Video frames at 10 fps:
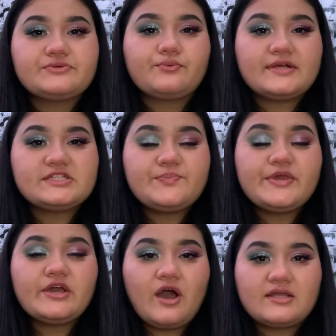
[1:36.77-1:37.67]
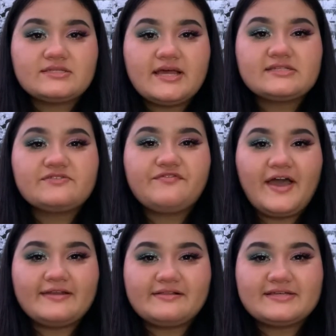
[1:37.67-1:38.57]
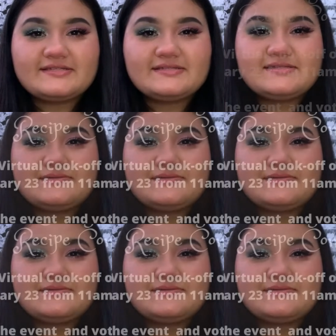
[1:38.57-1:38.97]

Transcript: Recipe Contest finalists.